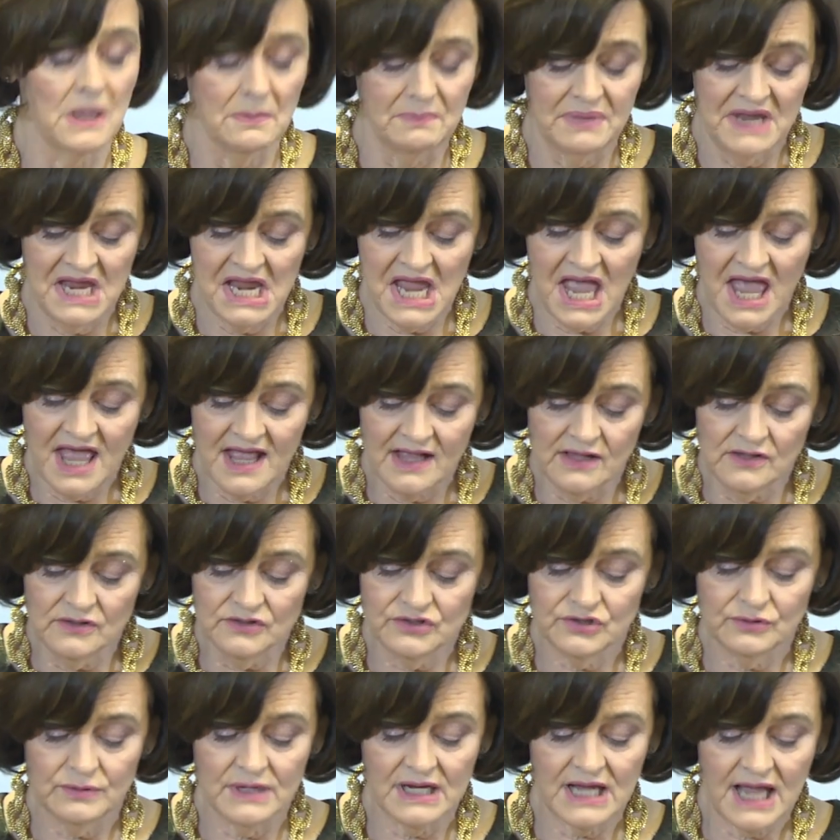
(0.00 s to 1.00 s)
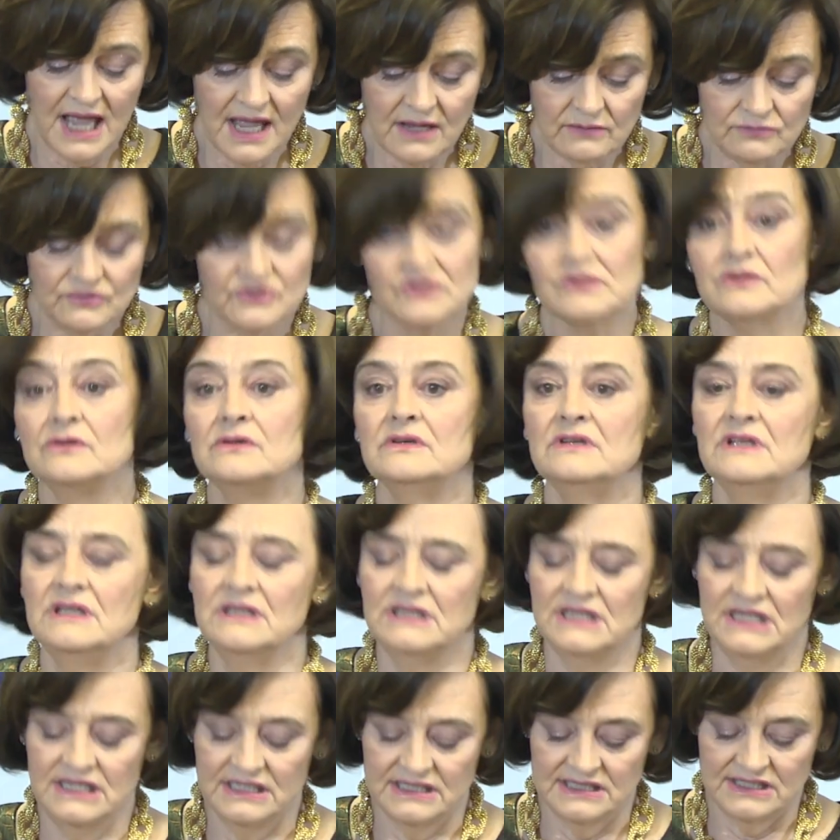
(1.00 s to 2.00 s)
are being held to account in
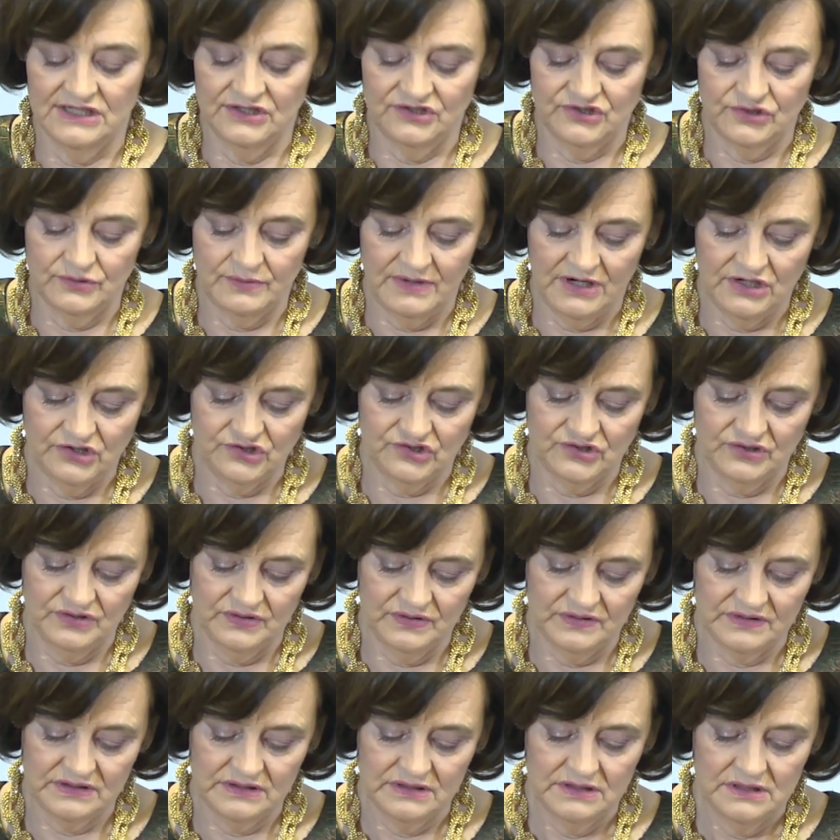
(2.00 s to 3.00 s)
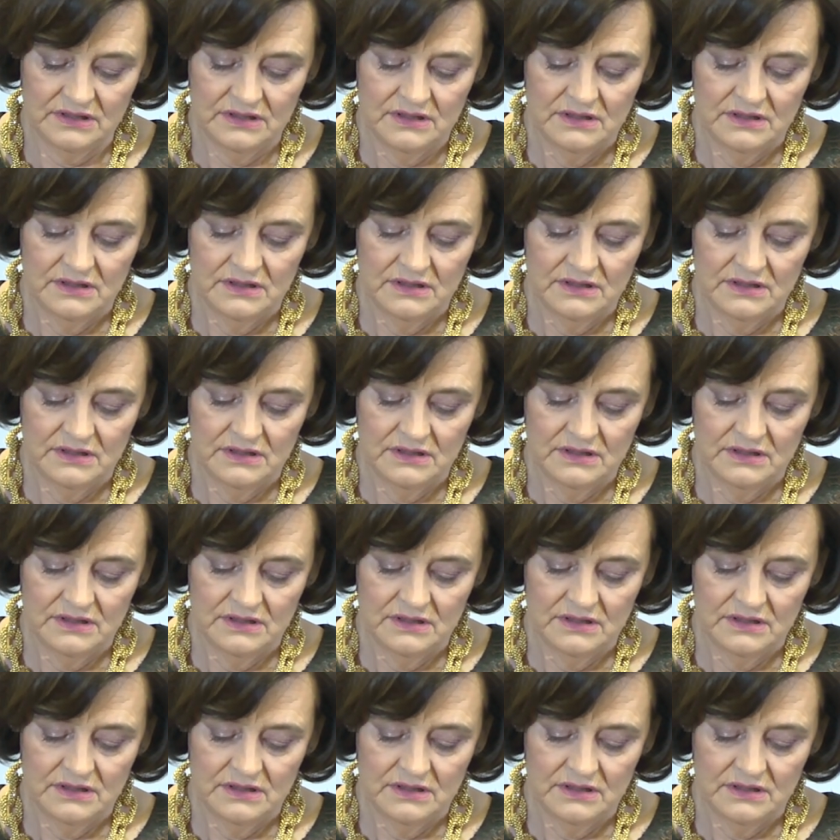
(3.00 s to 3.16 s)
these situations.